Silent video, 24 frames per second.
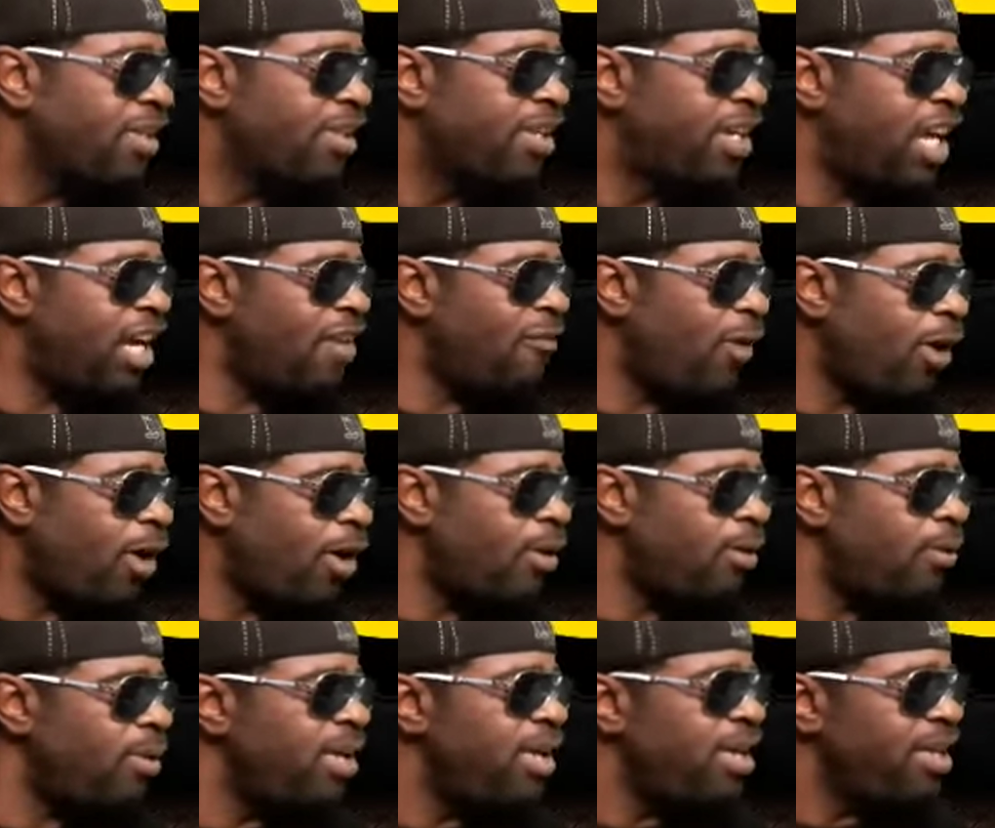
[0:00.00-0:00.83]
Give
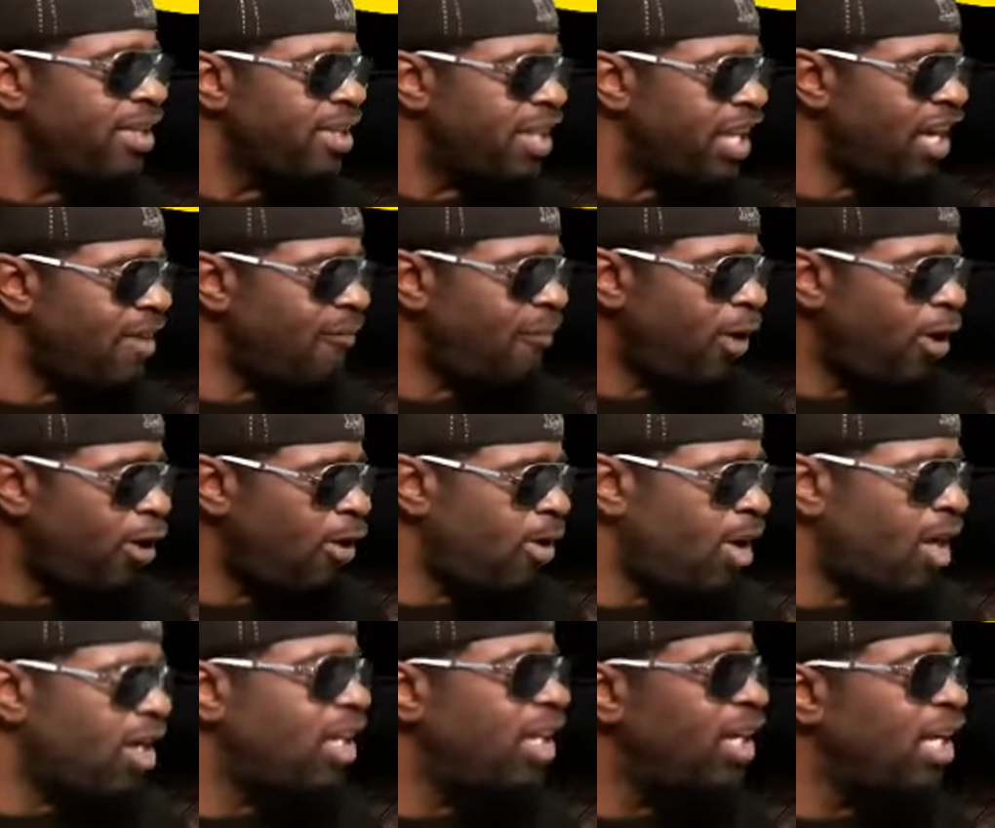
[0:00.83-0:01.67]
her
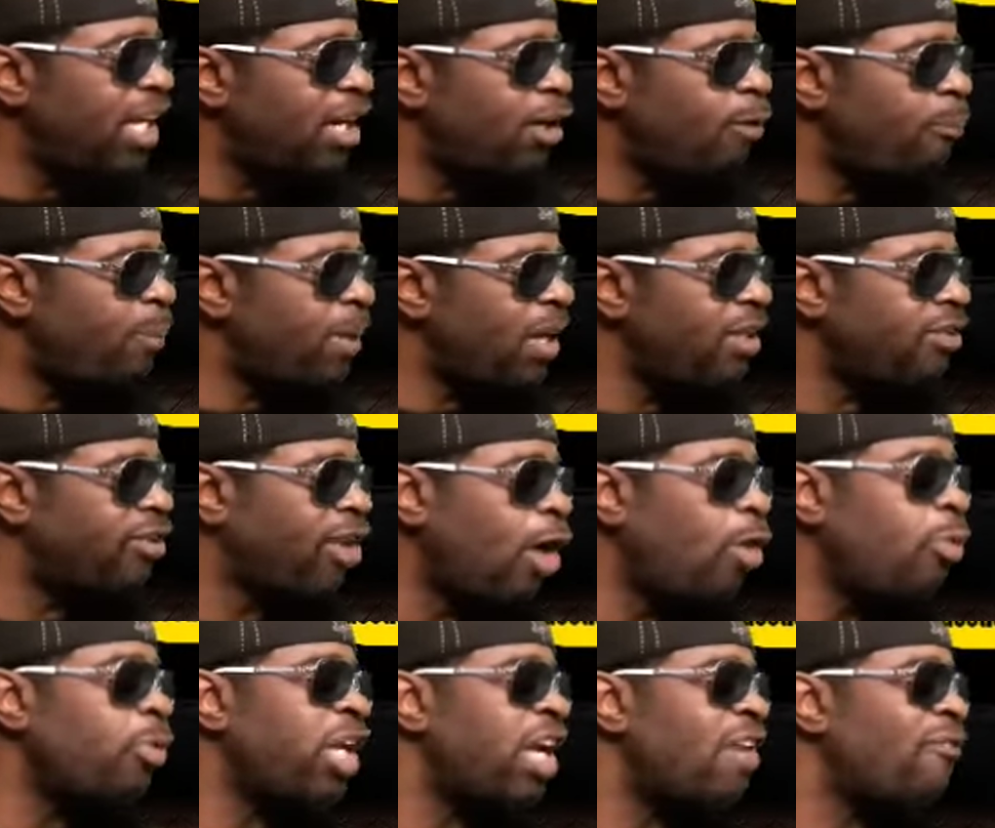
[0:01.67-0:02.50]
a little bit.
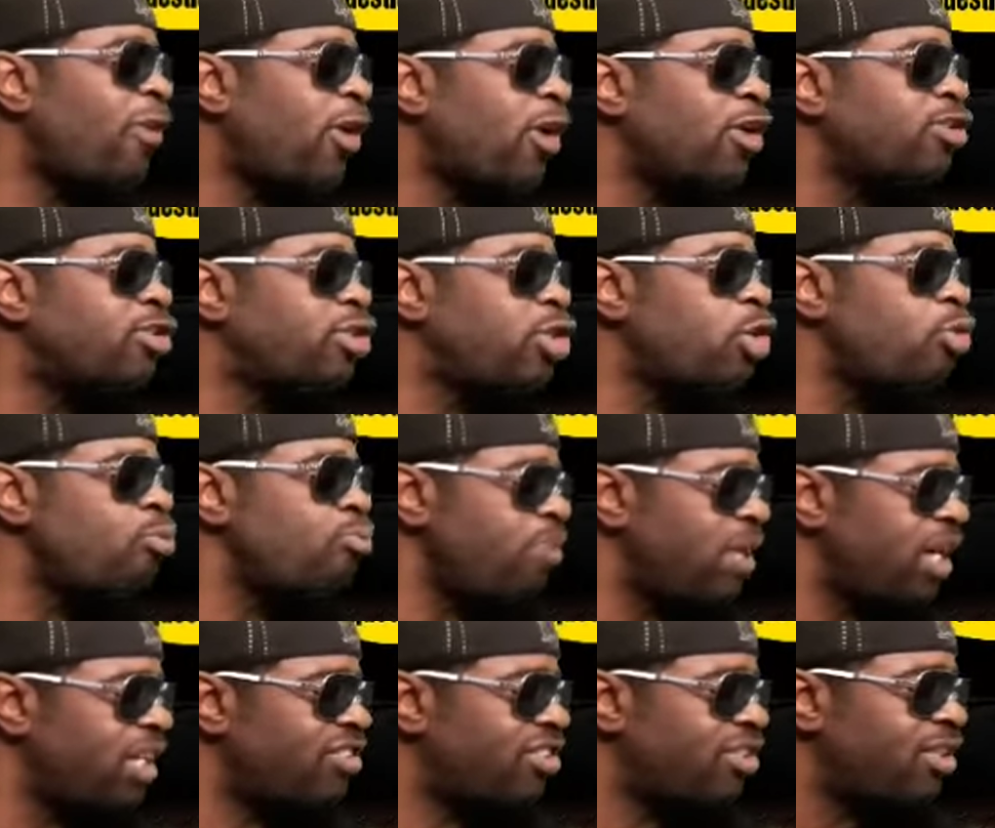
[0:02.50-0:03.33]
Don't give her too
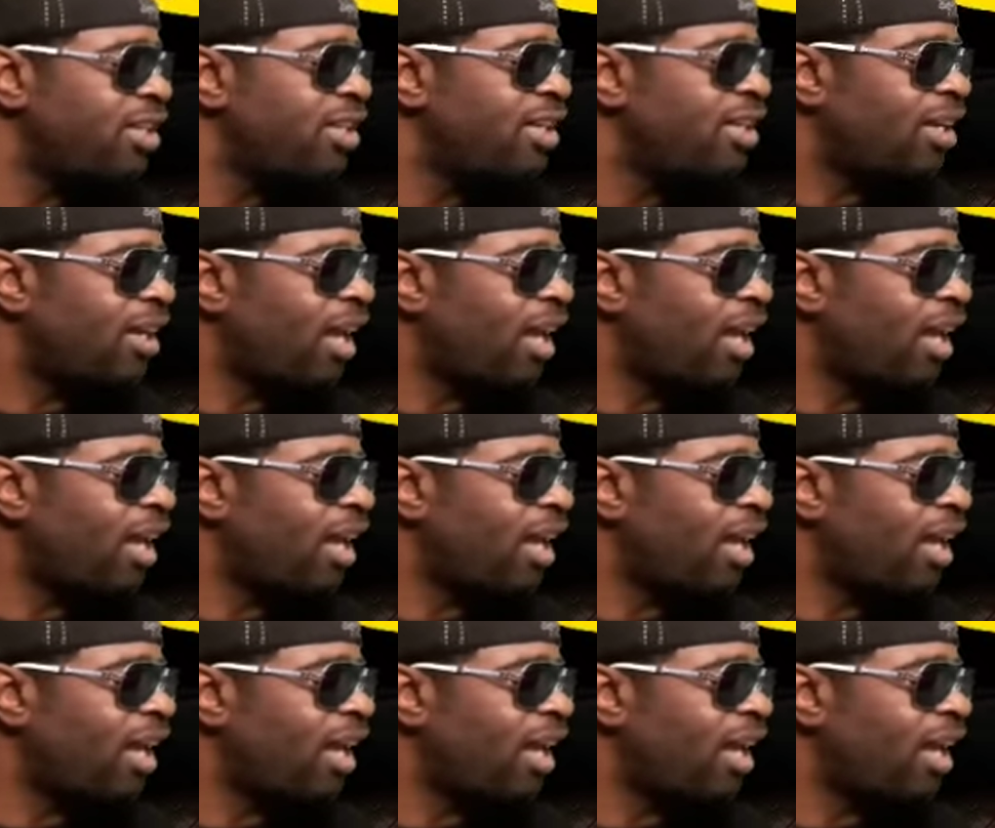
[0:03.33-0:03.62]
much.